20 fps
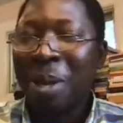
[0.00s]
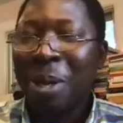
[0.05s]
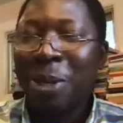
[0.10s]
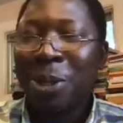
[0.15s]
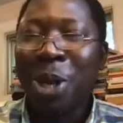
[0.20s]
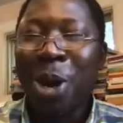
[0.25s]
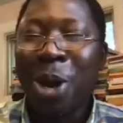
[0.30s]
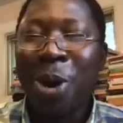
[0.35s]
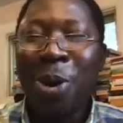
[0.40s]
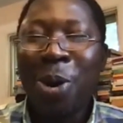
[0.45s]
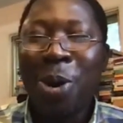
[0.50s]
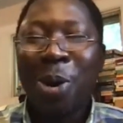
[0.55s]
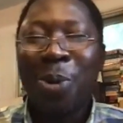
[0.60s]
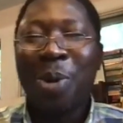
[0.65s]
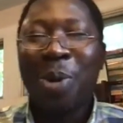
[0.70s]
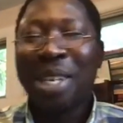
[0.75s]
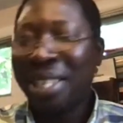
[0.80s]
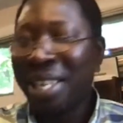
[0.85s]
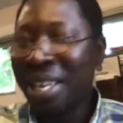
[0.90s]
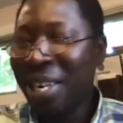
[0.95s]
So
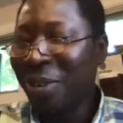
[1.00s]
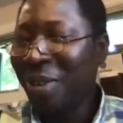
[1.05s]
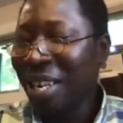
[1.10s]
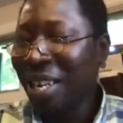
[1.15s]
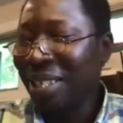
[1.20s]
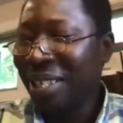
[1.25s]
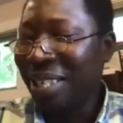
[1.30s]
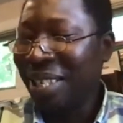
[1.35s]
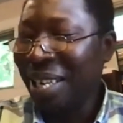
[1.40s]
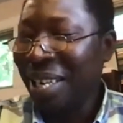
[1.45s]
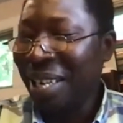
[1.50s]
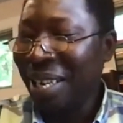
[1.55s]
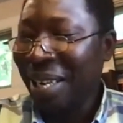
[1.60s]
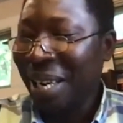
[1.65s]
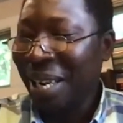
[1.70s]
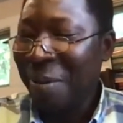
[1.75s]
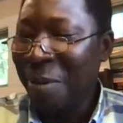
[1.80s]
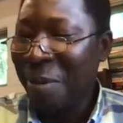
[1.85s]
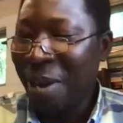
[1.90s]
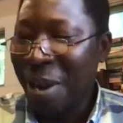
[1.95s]
what's interesting,
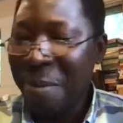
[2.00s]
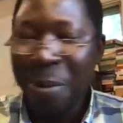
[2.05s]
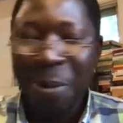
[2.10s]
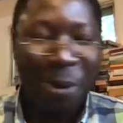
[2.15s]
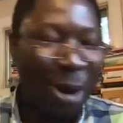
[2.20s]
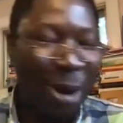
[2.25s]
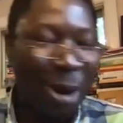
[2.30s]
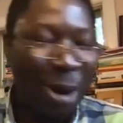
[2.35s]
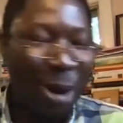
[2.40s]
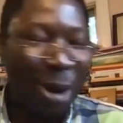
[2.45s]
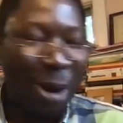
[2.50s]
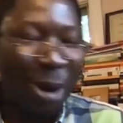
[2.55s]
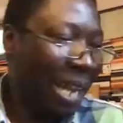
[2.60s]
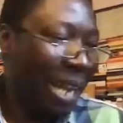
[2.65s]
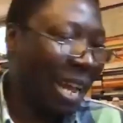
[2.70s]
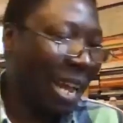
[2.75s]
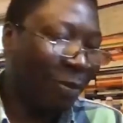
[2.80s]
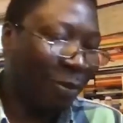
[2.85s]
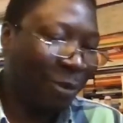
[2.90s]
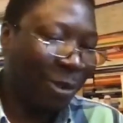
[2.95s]
let me let me talk about
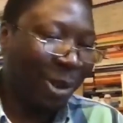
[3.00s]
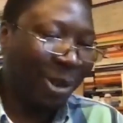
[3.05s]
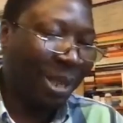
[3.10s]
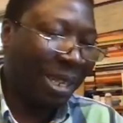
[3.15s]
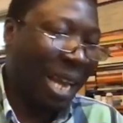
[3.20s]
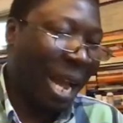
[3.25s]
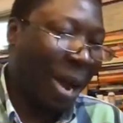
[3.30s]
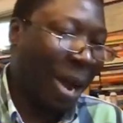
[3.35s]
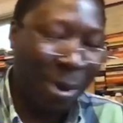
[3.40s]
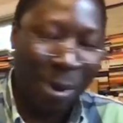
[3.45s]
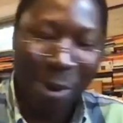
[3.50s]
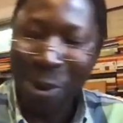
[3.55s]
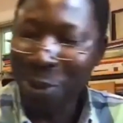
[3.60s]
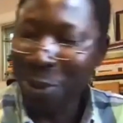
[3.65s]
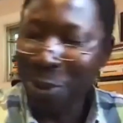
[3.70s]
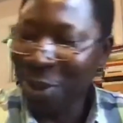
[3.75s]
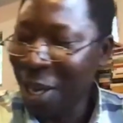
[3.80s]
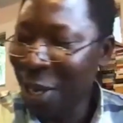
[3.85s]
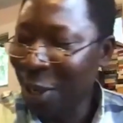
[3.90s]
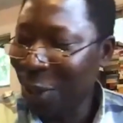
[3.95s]
that first, and I'll go
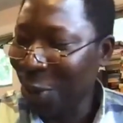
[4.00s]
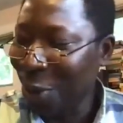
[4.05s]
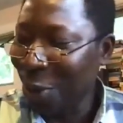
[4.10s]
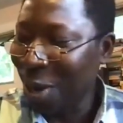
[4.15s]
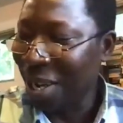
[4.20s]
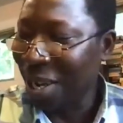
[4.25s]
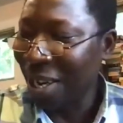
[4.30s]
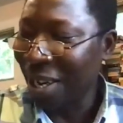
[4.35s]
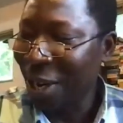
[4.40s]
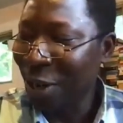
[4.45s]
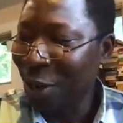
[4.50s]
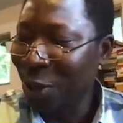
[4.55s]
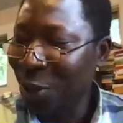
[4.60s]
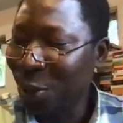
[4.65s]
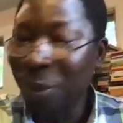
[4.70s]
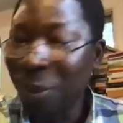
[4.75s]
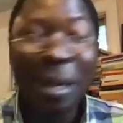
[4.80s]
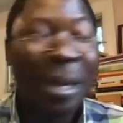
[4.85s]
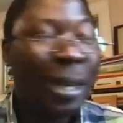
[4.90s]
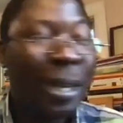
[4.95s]
to the historical issue.